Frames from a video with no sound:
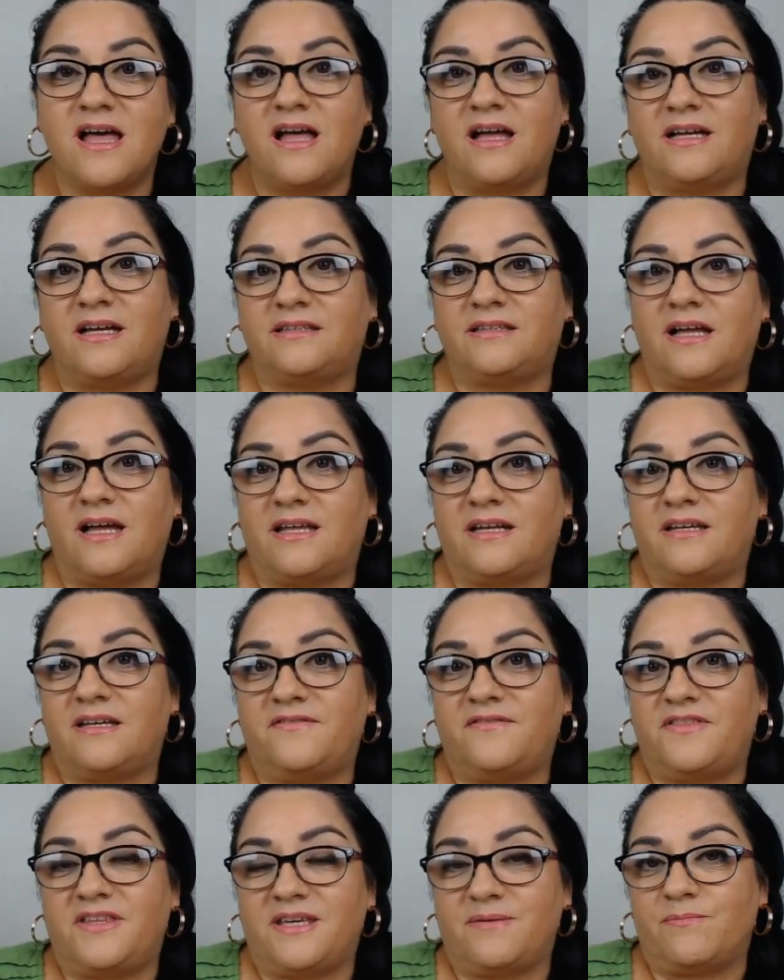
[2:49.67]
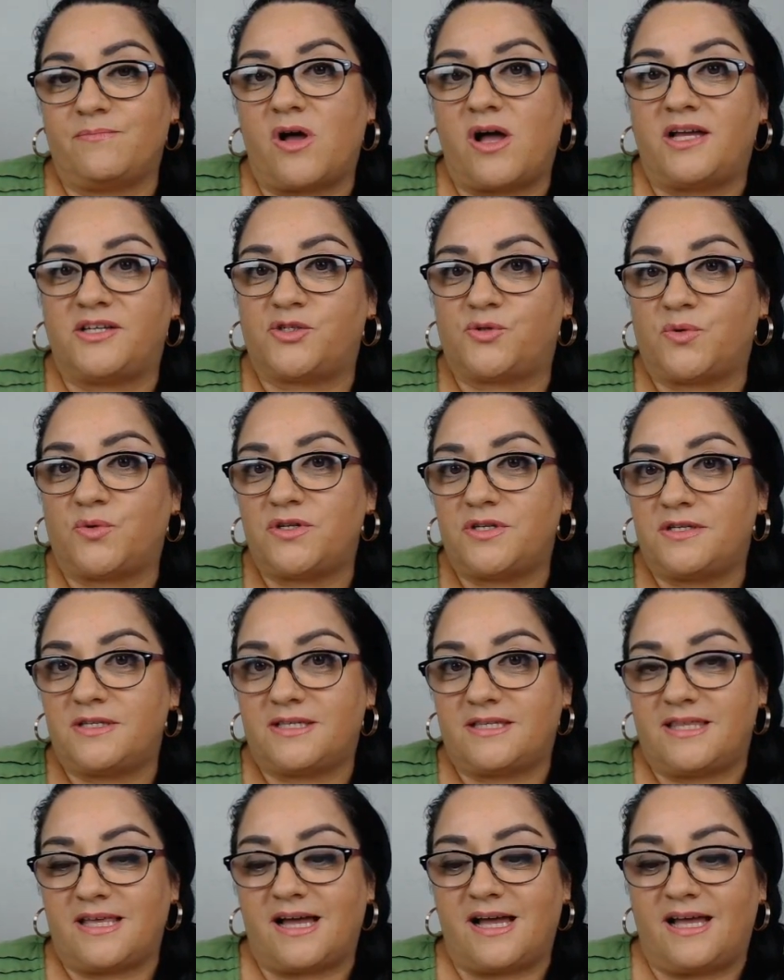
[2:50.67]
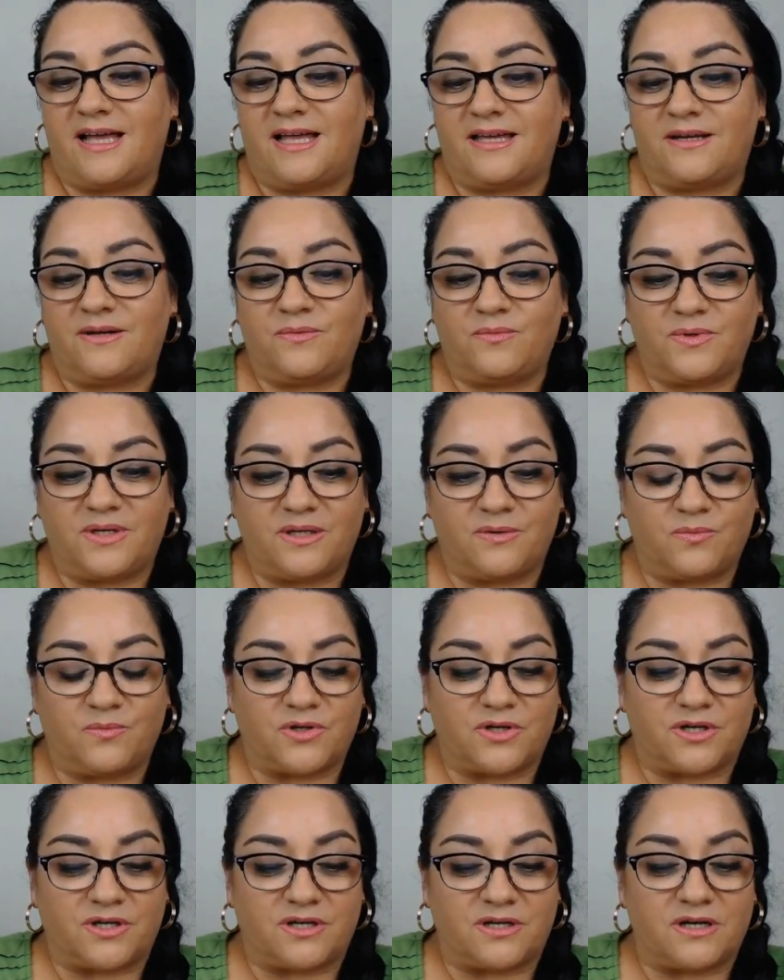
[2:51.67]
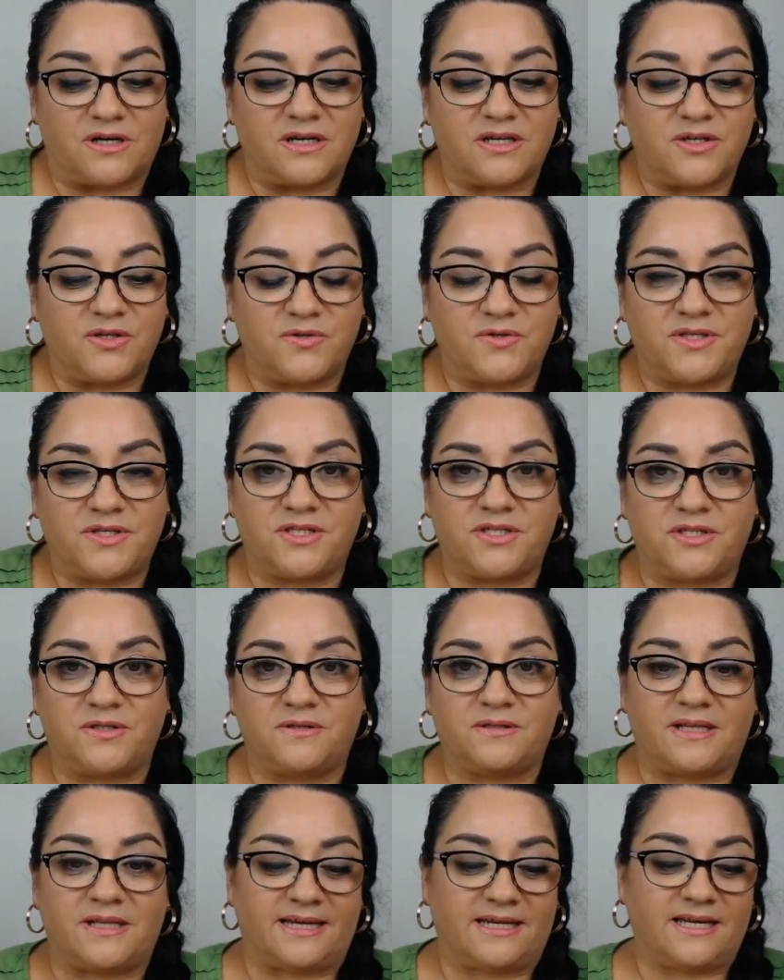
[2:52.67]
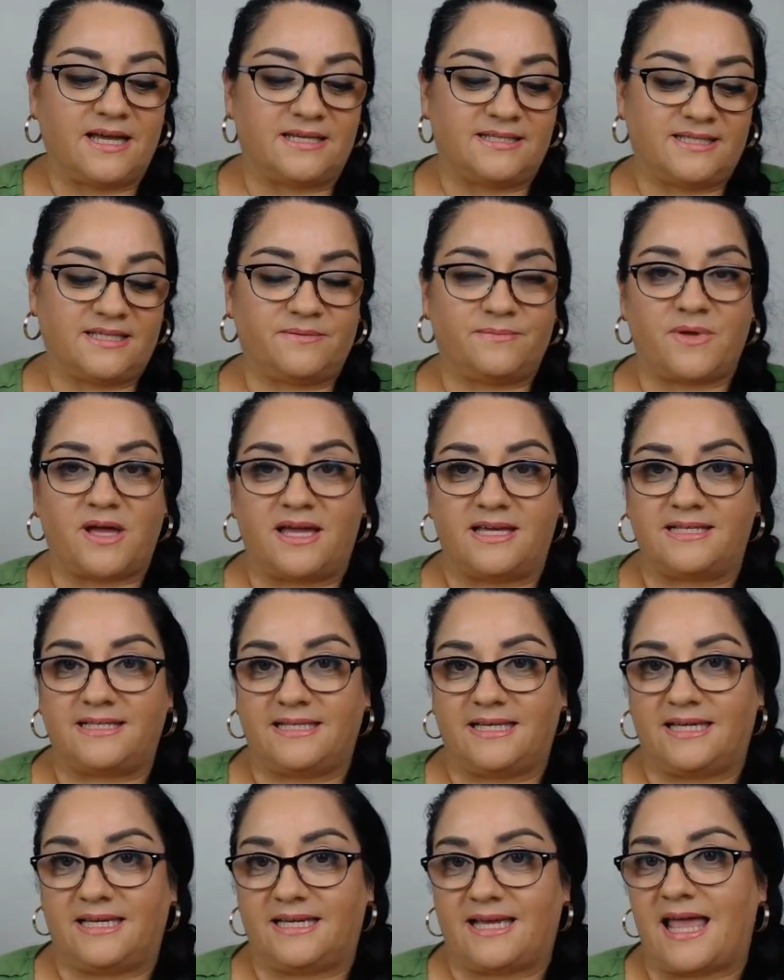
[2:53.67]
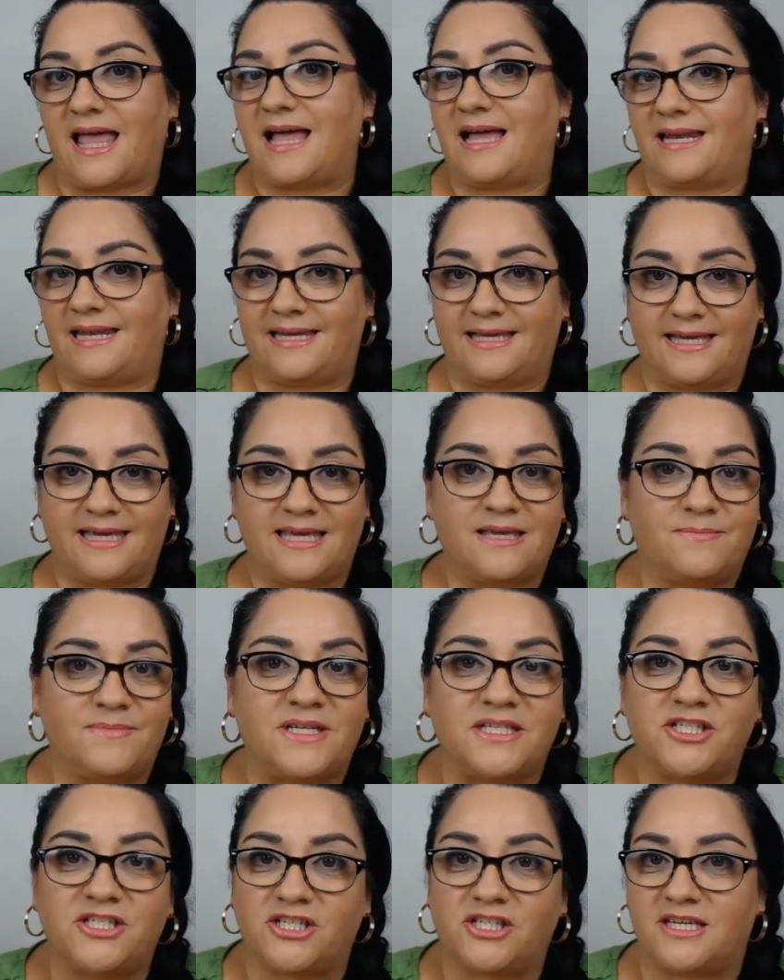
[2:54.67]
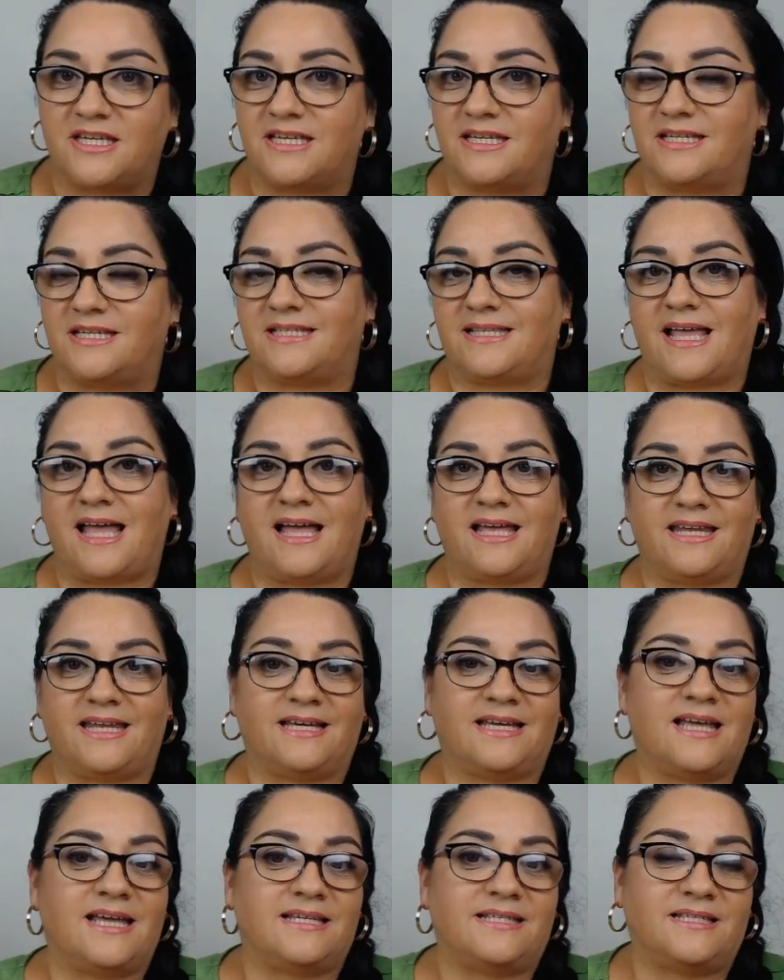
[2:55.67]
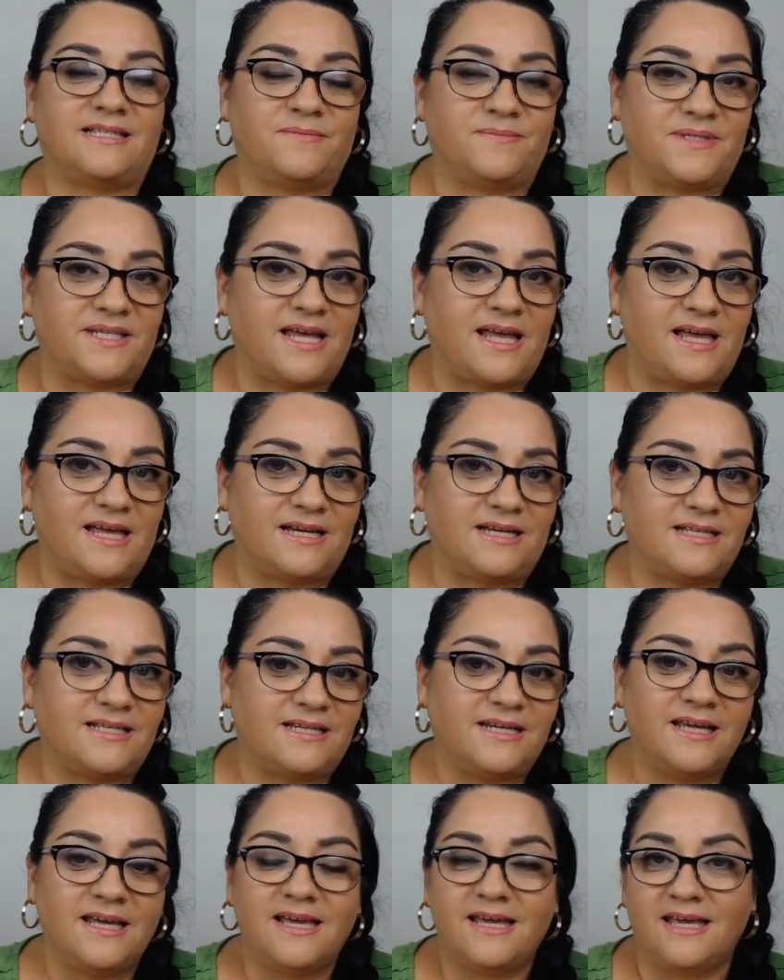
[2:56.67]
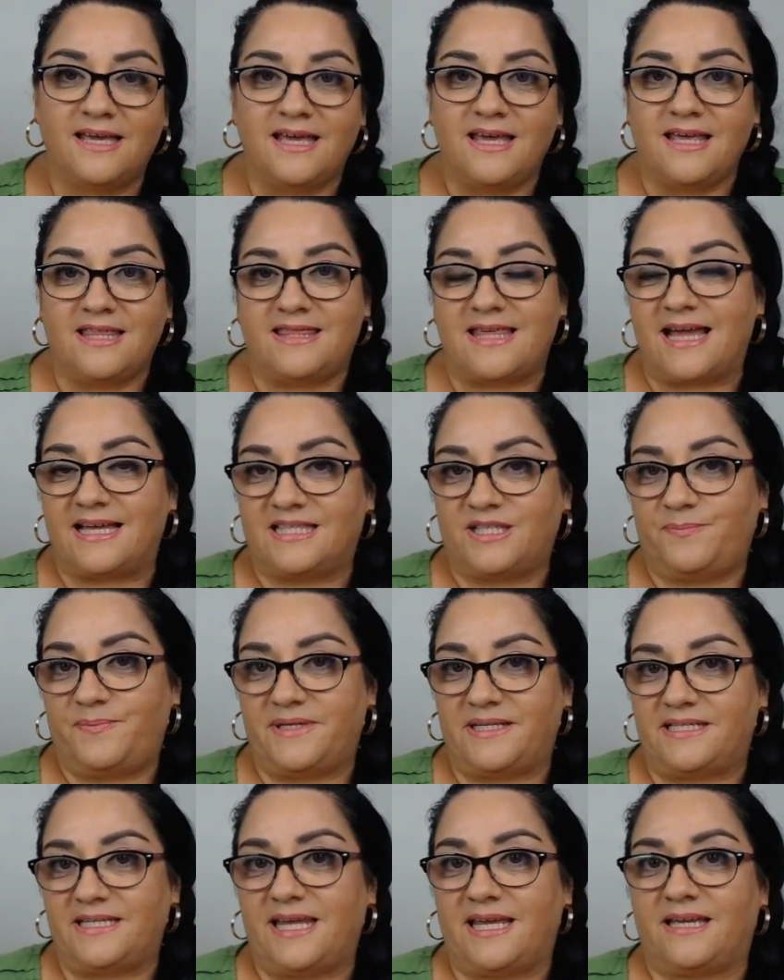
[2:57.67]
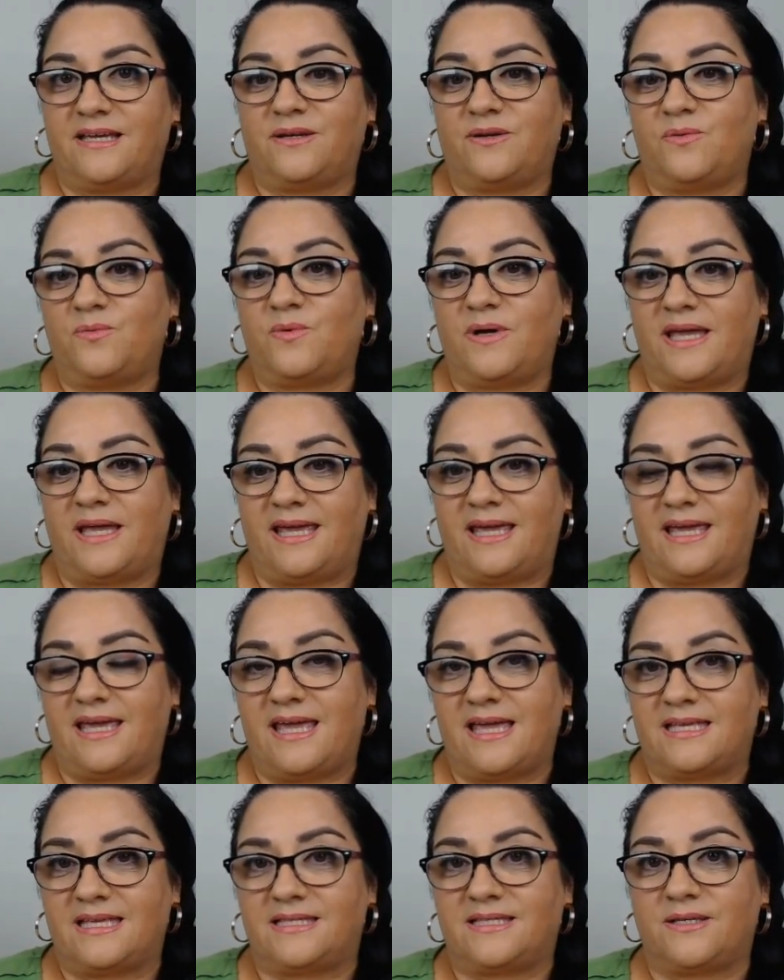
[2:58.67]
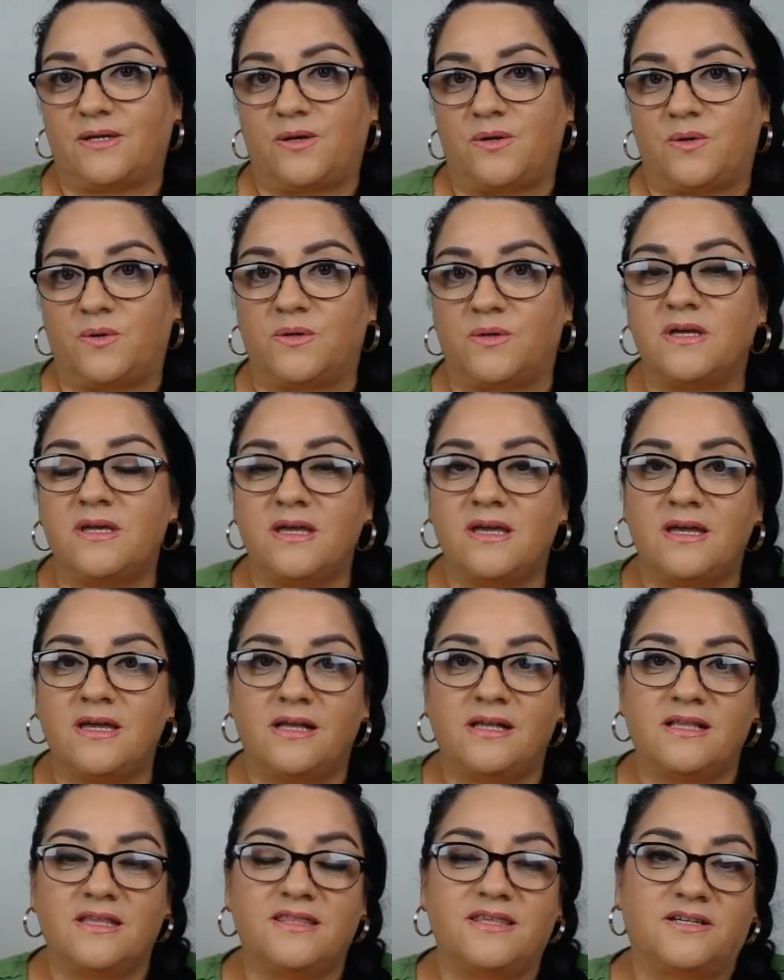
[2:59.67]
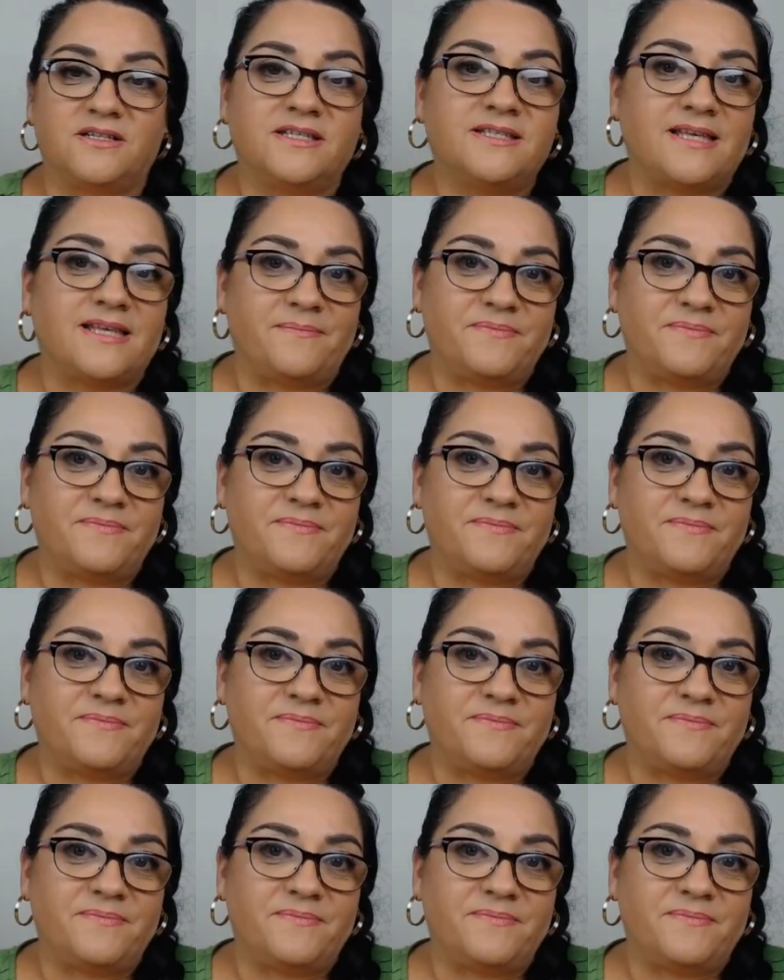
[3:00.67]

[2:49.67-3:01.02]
A lot of the modules that we were used to, like customizing, adding images, adding custom text, that's been taken away. And so there's some